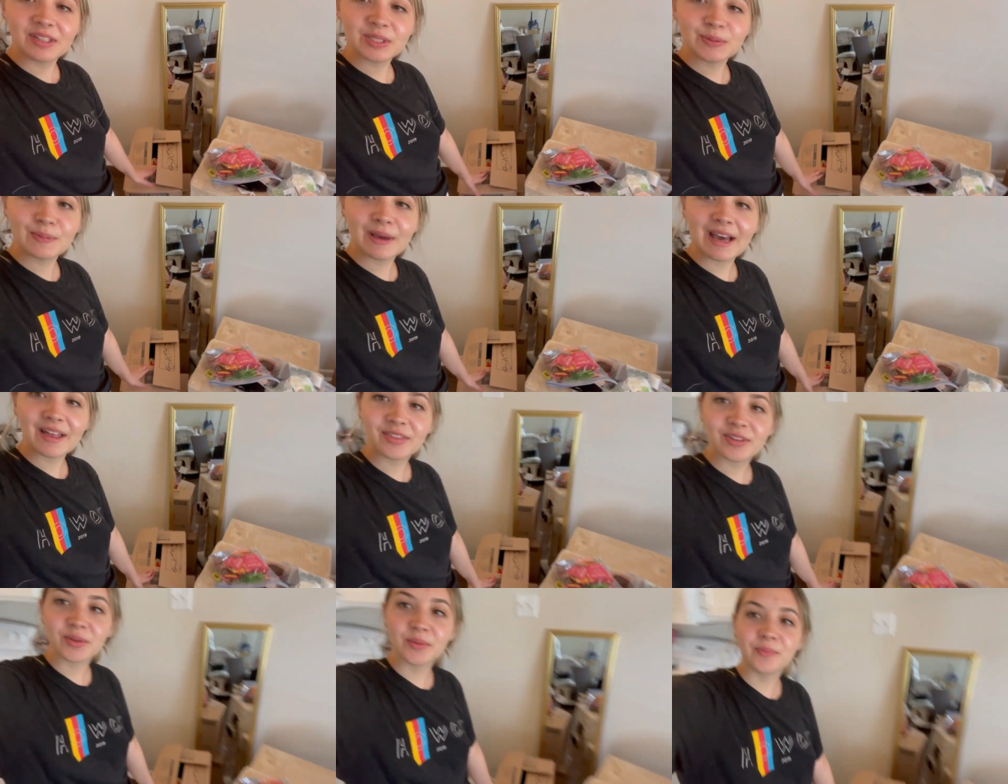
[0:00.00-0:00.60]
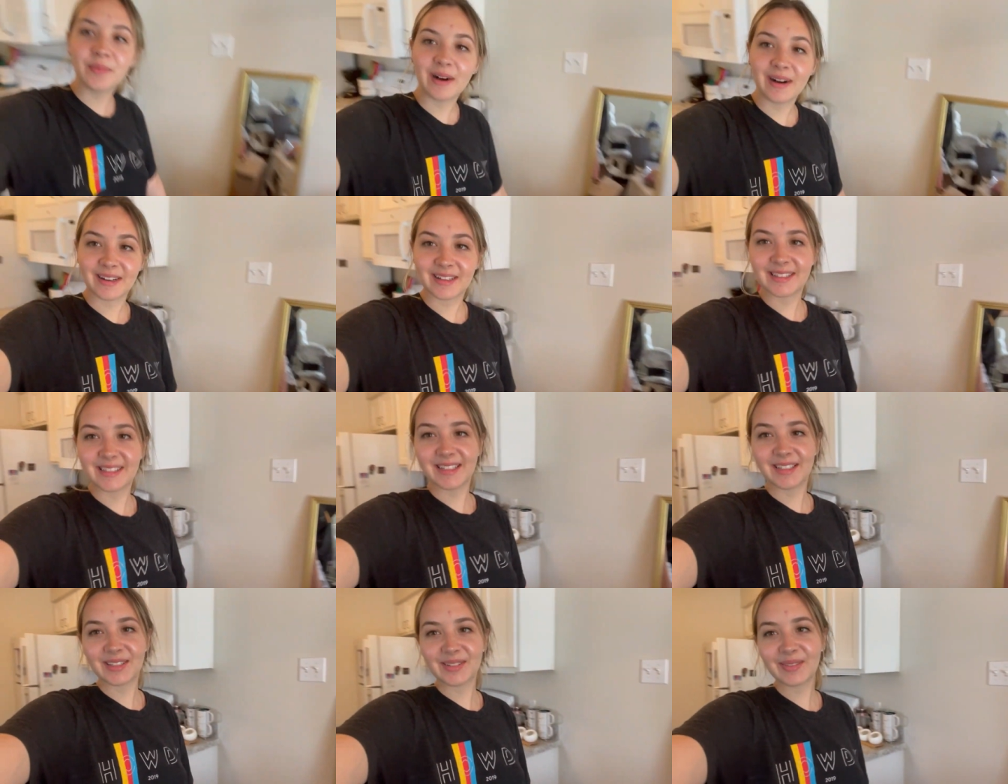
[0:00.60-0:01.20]
bathroom
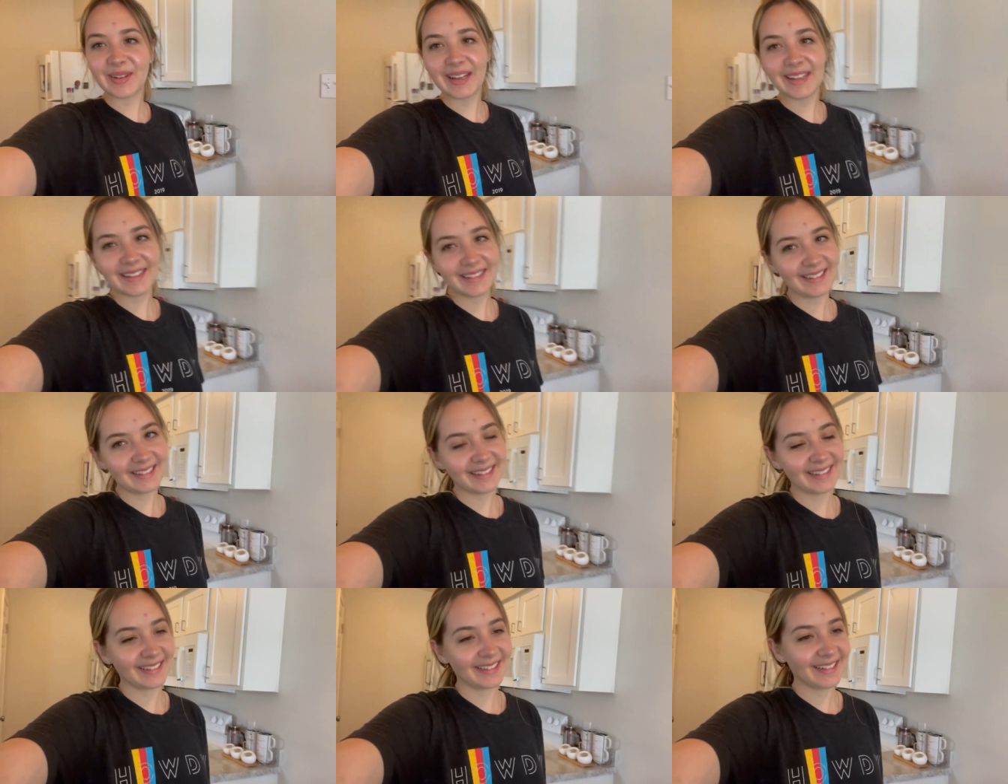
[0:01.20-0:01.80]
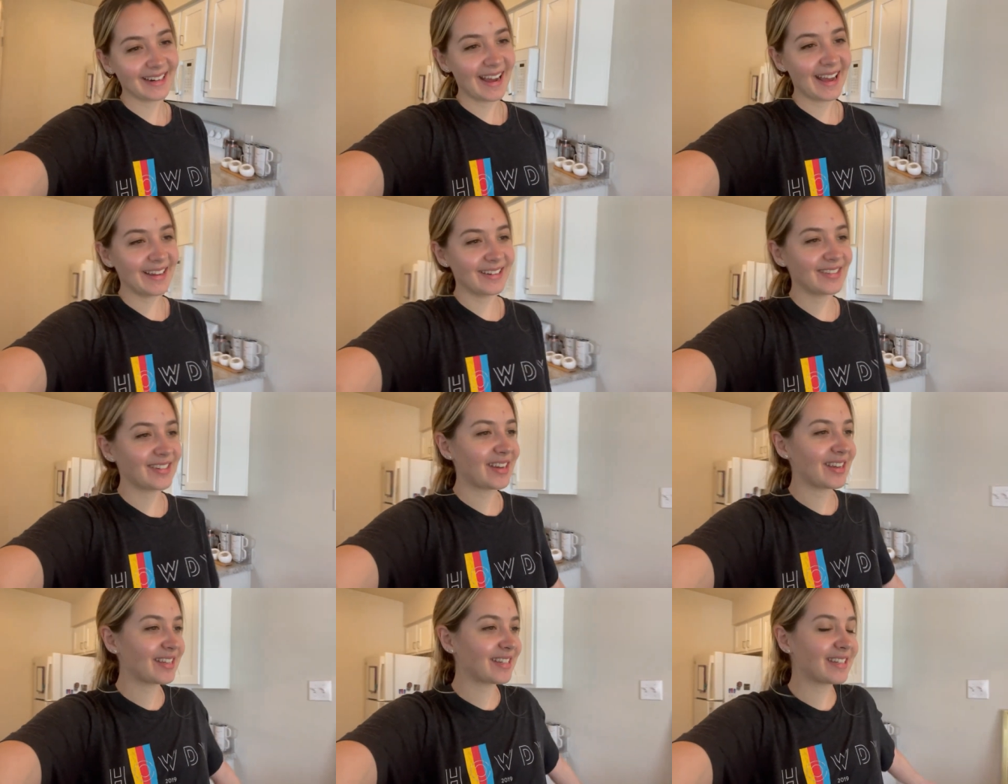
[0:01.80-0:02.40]
boxes right here and
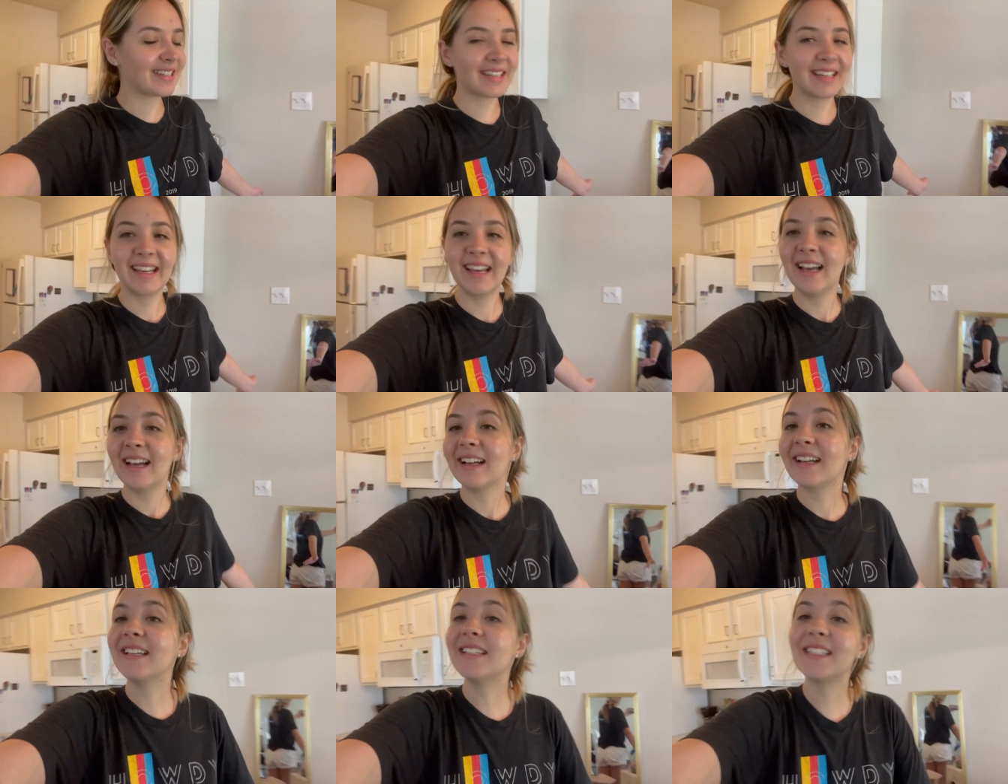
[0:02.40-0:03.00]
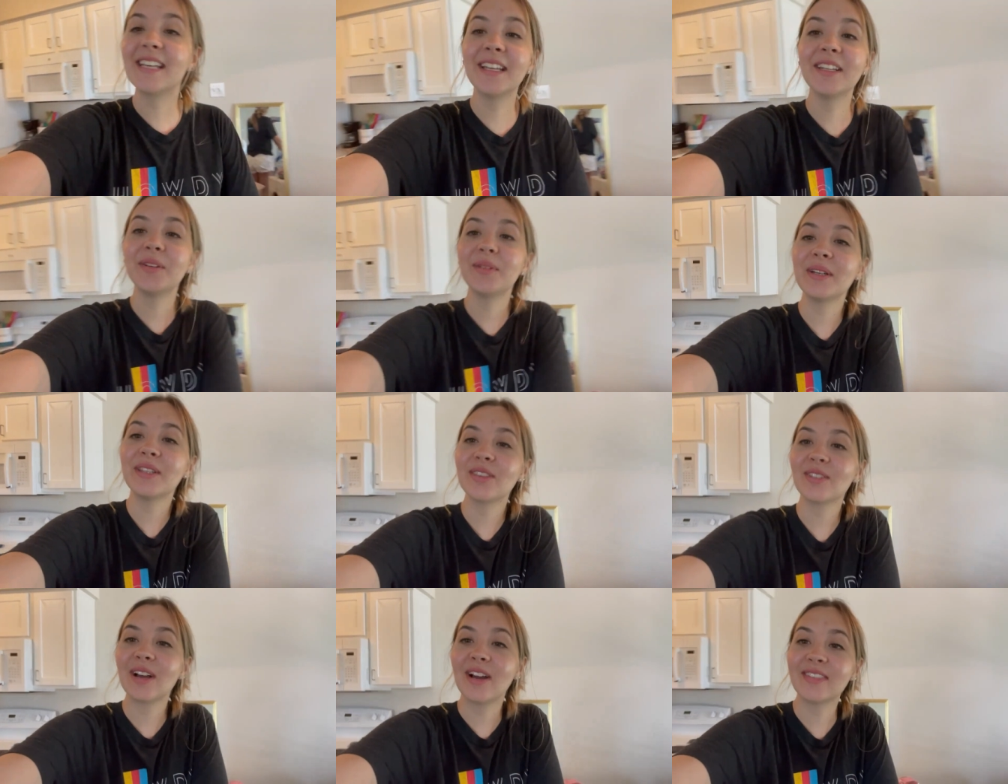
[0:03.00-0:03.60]
just
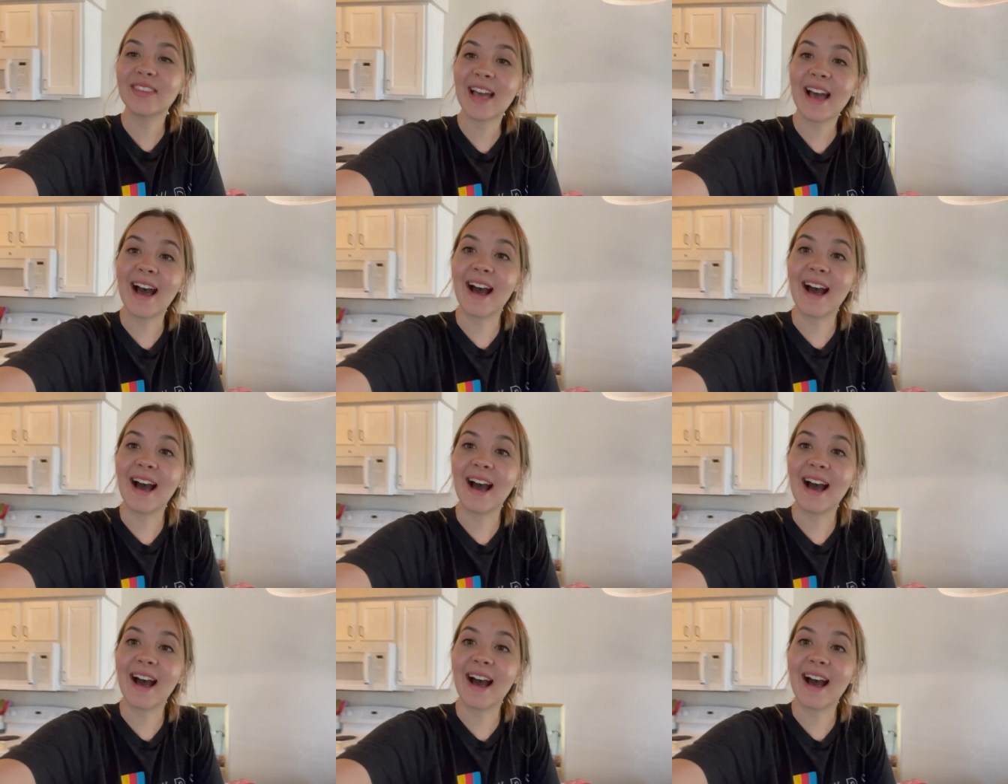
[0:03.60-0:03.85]
continuing throughout the